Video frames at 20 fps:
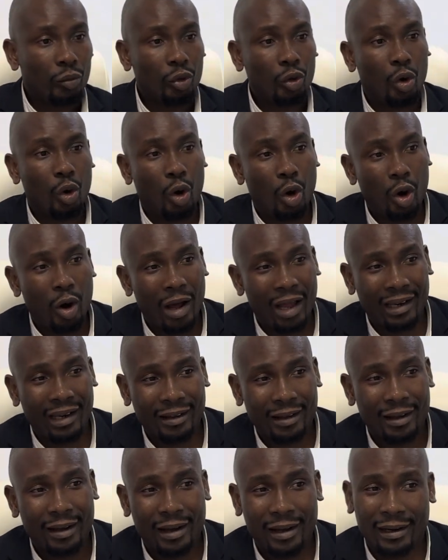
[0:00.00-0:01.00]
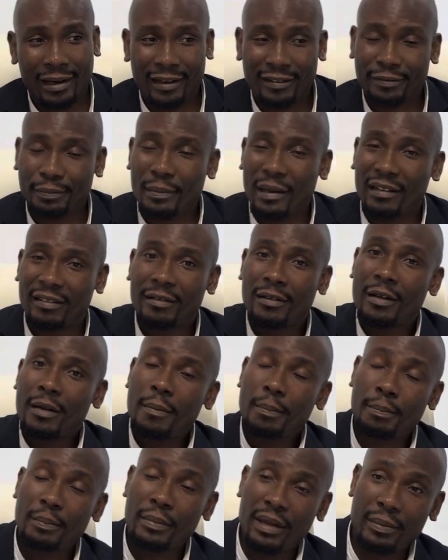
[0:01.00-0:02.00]
or harassment
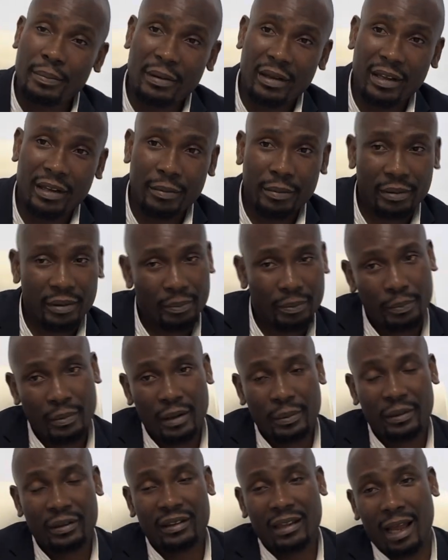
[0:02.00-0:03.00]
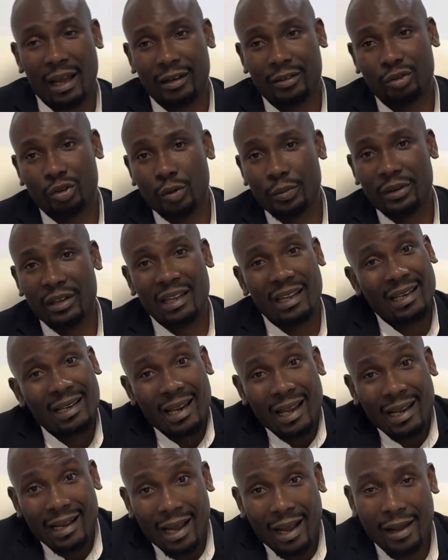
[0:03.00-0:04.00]
may be tagged to be
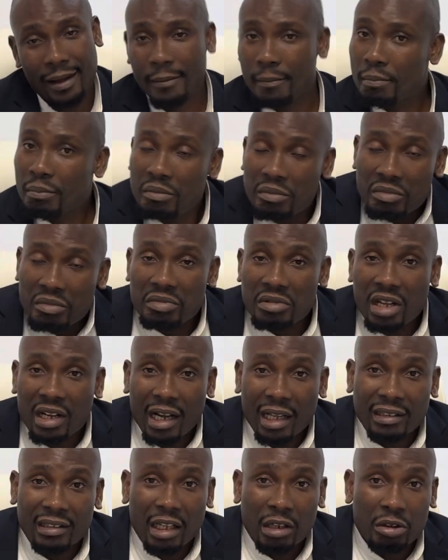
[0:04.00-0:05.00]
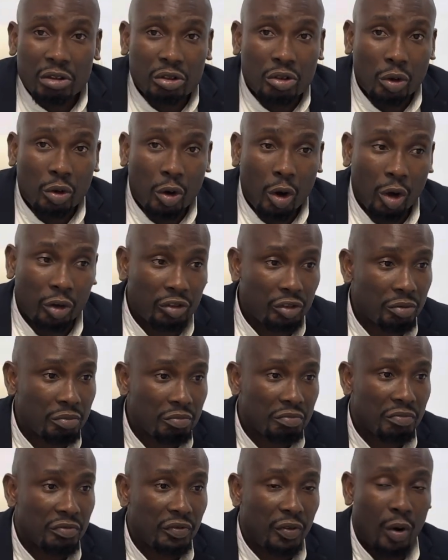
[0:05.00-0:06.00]
illegal. They can take you to court
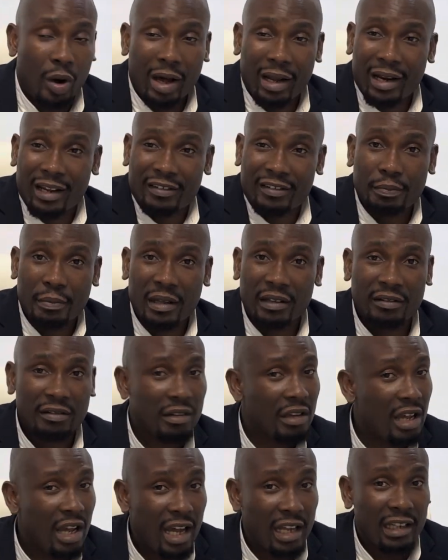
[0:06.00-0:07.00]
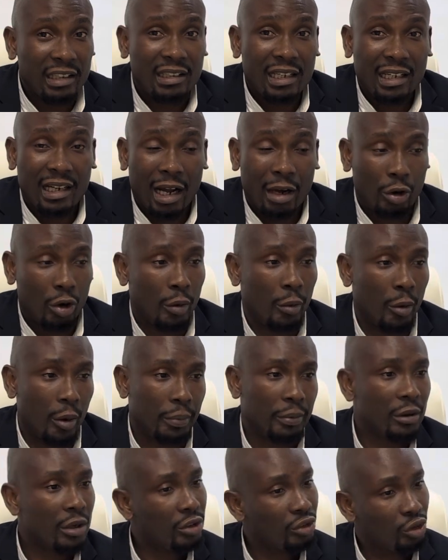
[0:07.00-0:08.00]
for harassment. Anything can come up,
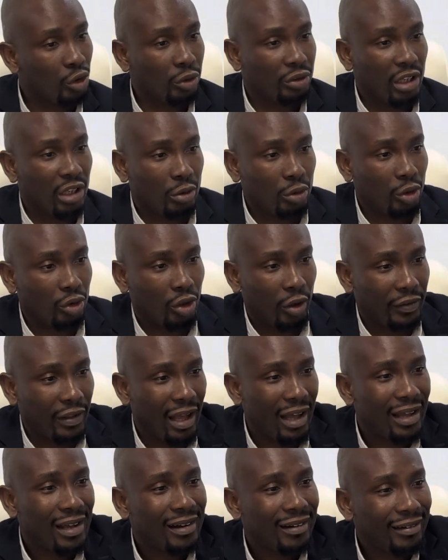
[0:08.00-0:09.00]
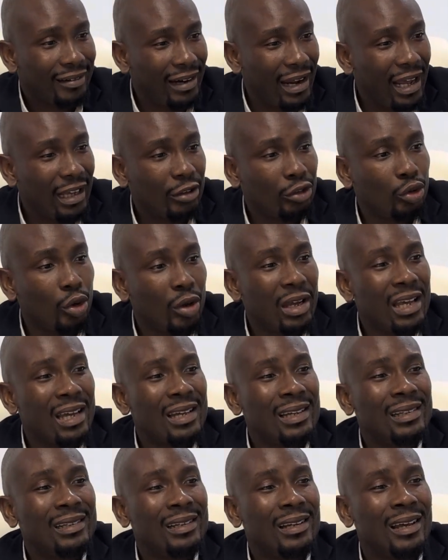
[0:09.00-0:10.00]
so take note of that. Right to
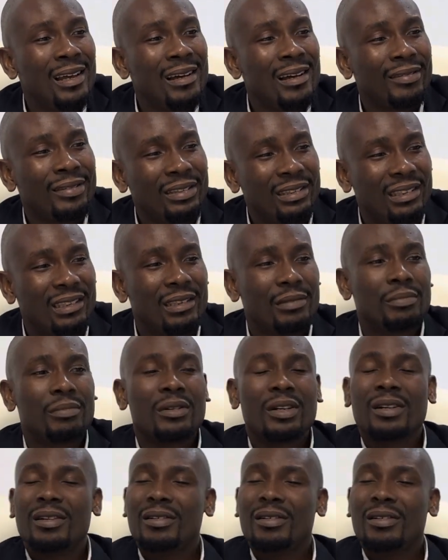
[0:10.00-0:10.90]
a written